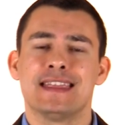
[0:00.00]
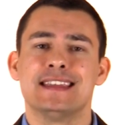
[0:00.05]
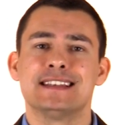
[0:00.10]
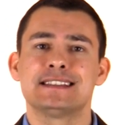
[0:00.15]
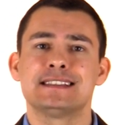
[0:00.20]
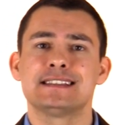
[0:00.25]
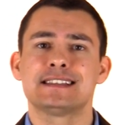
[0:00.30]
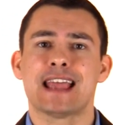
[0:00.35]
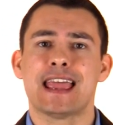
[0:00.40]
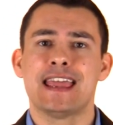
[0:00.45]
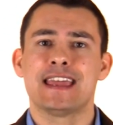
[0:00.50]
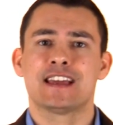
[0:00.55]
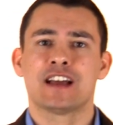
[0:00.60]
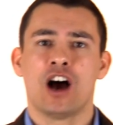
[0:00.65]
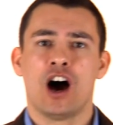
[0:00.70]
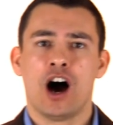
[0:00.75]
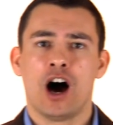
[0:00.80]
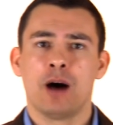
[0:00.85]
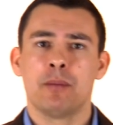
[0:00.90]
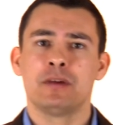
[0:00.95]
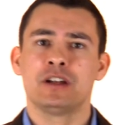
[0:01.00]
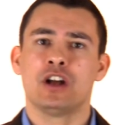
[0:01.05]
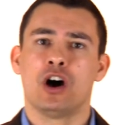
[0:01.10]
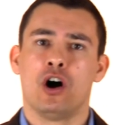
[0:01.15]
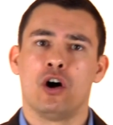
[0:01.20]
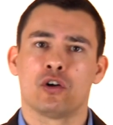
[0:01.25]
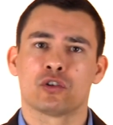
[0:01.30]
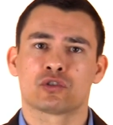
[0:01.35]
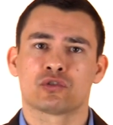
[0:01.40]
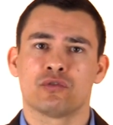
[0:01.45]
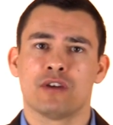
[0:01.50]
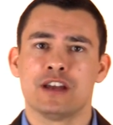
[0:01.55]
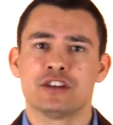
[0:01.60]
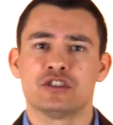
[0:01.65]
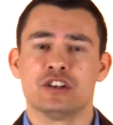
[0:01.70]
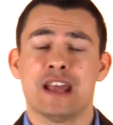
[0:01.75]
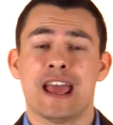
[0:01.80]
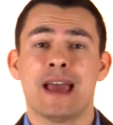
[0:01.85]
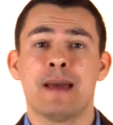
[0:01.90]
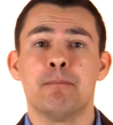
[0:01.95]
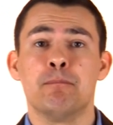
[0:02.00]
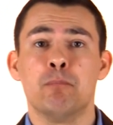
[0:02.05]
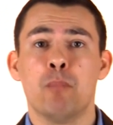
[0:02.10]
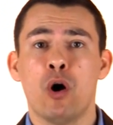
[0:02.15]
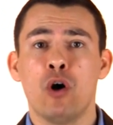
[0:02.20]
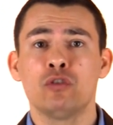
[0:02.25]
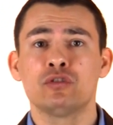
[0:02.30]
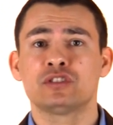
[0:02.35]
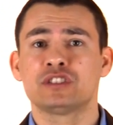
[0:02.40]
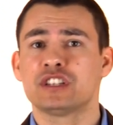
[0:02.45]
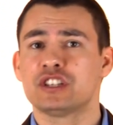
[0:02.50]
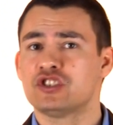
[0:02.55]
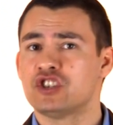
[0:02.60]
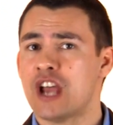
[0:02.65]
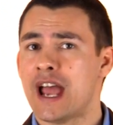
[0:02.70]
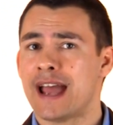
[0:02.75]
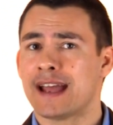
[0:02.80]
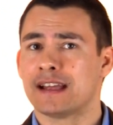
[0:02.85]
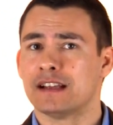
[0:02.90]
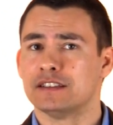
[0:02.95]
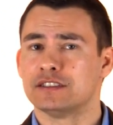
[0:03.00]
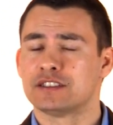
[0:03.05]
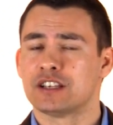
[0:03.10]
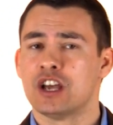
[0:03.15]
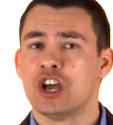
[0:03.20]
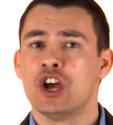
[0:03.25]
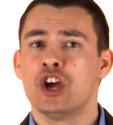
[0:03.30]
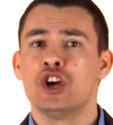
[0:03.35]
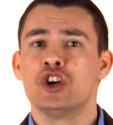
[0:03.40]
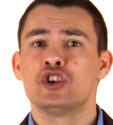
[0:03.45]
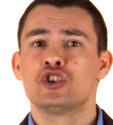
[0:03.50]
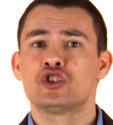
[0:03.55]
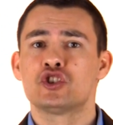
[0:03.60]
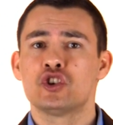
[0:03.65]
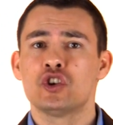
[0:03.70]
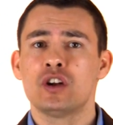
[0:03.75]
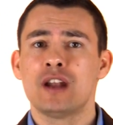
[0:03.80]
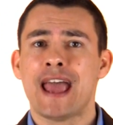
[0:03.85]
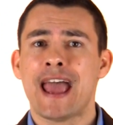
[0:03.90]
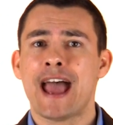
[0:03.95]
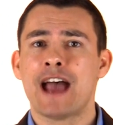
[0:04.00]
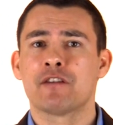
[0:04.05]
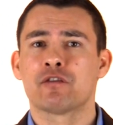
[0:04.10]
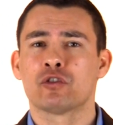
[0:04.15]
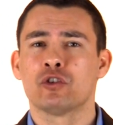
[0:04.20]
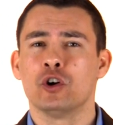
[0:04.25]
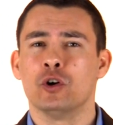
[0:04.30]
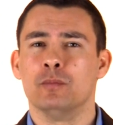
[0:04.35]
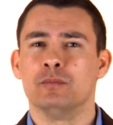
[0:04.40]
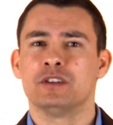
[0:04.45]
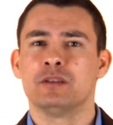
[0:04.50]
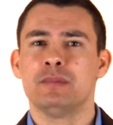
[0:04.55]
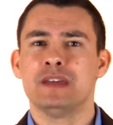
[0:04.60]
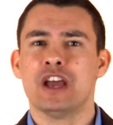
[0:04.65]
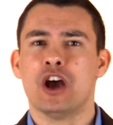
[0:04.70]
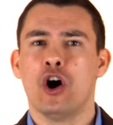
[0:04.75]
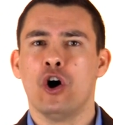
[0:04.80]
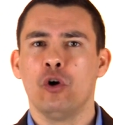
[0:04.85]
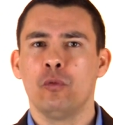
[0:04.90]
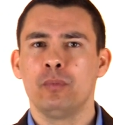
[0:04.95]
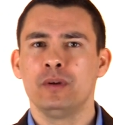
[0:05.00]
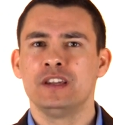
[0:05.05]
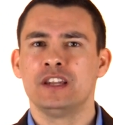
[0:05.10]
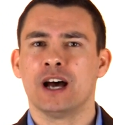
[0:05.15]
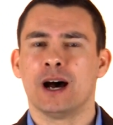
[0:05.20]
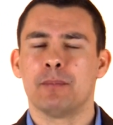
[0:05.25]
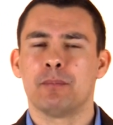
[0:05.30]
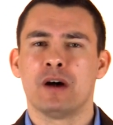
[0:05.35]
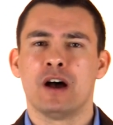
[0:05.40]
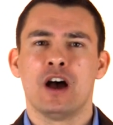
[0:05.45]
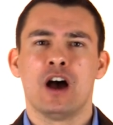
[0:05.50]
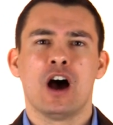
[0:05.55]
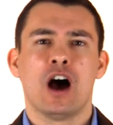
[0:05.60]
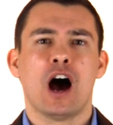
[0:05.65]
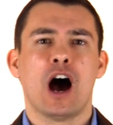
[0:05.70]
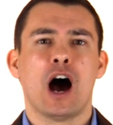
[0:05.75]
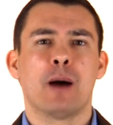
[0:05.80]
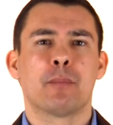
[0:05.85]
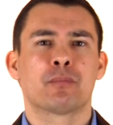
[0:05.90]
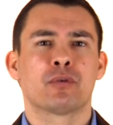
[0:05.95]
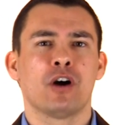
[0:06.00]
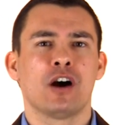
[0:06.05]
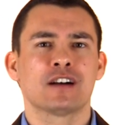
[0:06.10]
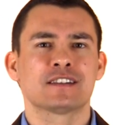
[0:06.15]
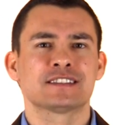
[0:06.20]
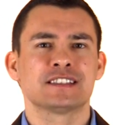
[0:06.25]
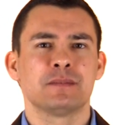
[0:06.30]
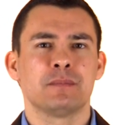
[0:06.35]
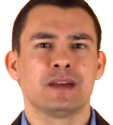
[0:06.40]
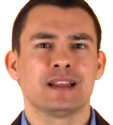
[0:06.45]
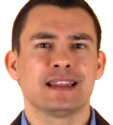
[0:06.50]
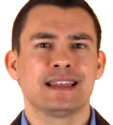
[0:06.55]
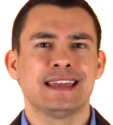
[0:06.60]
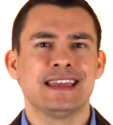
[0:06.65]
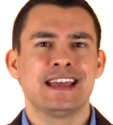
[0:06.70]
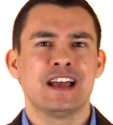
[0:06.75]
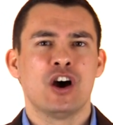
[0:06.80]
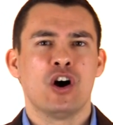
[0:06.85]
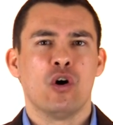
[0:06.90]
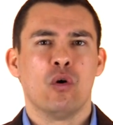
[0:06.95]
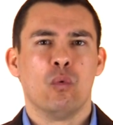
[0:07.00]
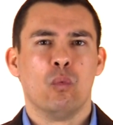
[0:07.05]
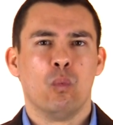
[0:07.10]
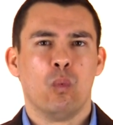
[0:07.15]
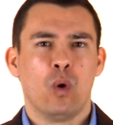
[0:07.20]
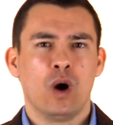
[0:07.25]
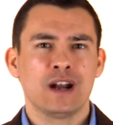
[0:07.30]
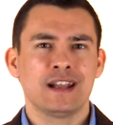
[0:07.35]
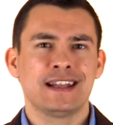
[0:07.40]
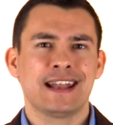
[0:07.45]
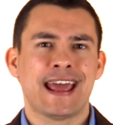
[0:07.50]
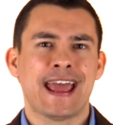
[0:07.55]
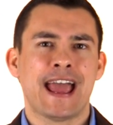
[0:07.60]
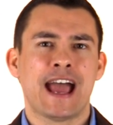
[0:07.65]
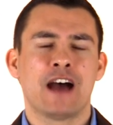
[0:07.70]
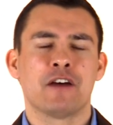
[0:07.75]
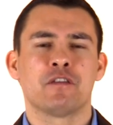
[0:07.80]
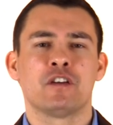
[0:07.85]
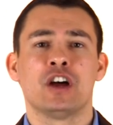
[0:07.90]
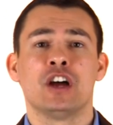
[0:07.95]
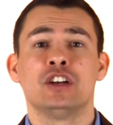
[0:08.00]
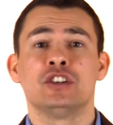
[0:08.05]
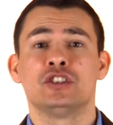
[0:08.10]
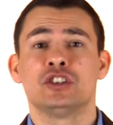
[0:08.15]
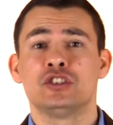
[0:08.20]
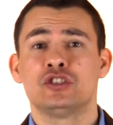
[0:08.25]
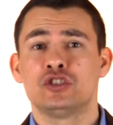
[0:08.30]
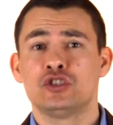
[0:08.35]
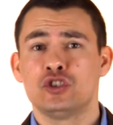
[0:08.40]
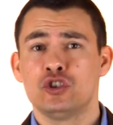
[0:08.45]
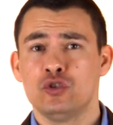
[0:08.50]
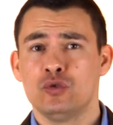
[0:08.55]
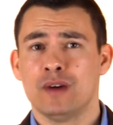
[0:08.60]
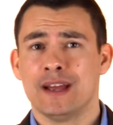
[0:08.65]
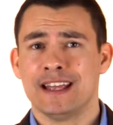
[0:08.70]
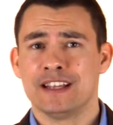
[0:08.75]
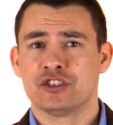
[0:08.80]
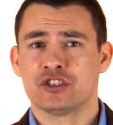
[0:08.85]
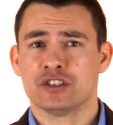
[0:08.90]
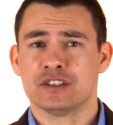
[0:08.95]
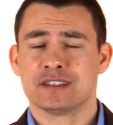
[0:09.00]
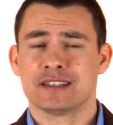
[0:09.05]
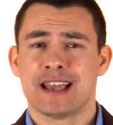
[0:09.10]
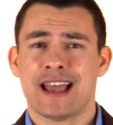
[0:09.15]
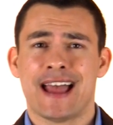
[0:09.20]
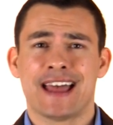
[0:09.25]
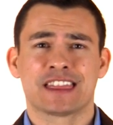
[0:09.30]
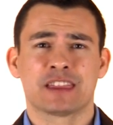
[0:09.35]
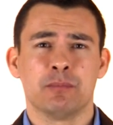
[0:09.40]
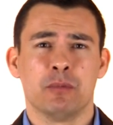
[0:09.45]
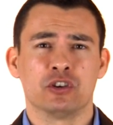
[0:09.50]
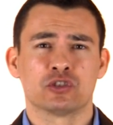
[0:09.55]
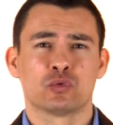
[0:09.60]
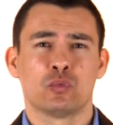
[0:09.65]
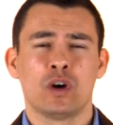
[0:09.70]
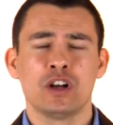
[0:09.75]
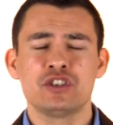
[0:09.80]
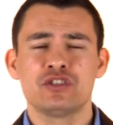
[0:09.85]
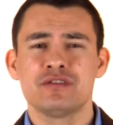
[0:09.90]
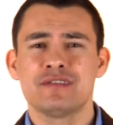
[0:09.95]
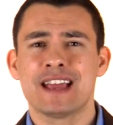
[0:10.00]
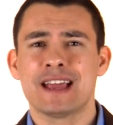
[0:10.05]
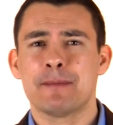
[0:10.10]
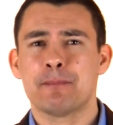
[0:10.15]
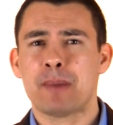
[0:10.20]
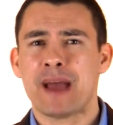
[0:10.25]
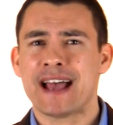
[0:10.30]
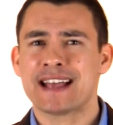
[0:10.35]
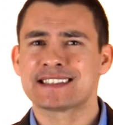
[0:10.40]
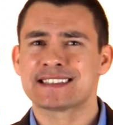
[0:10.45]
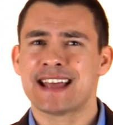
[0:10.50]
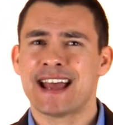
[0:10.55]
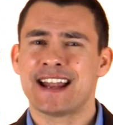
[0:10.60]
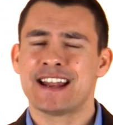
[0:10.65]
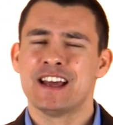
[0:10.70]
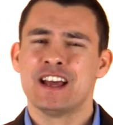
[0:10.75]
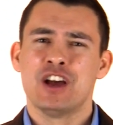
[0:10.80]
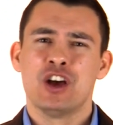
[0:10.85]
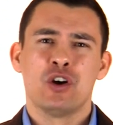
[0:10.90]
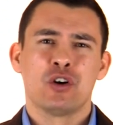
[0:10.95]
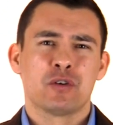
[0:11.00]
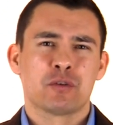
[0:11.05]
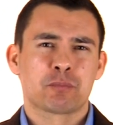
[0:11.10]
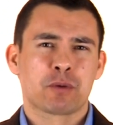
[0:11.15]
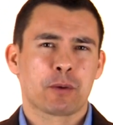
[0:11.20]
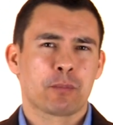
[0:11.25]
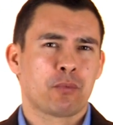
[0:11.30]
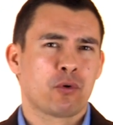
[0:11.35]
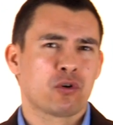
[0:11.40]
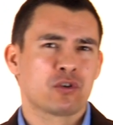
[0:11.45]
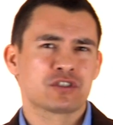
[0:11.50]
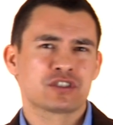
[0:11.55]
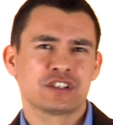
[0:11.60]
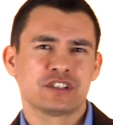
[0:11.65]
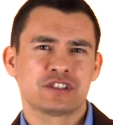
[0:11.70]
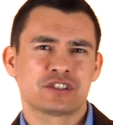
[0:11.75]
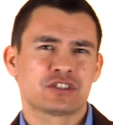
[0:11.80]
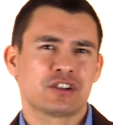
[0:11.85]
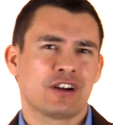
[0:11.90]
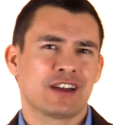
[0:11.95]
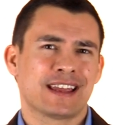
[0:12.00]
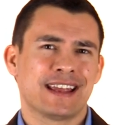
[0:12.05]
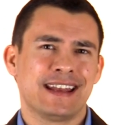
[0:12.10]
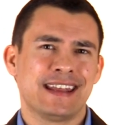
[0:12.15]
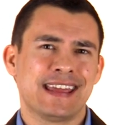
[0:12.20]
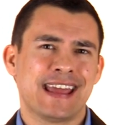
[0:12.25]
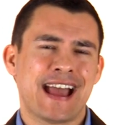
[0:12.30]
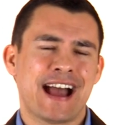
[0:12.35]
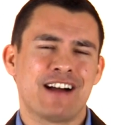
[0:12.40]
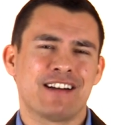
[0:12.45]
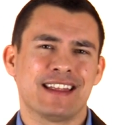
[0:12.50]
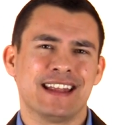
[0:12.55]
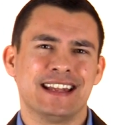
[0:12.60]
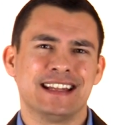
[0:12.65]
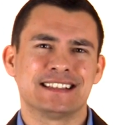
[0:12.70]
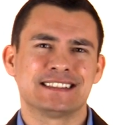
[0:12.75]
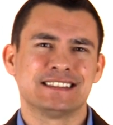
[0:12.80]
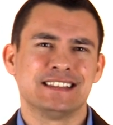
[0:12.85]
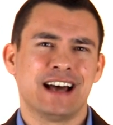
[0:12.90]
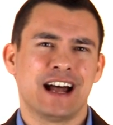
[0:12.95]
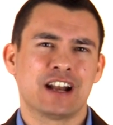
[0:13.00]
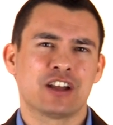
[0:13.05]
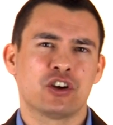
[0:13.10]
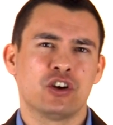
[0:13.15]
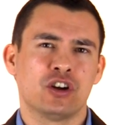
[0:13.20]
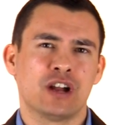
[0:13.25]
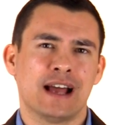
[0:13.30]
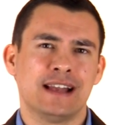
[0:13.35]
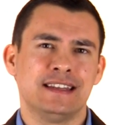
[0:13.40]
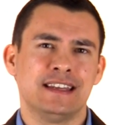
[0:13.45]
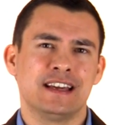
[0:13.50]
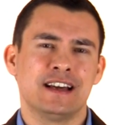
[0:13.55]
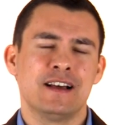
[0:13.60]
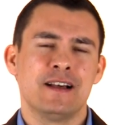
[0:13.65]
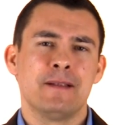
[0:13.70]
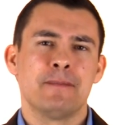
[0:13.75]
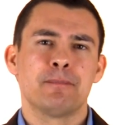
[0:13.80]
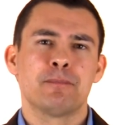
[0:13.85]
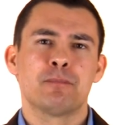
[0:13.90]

This is a common alteration, and most jackets should have room to be opened up approximately one and a half to two inches at the most. Once you get past that, proportions start getting out, and it's not a good idea.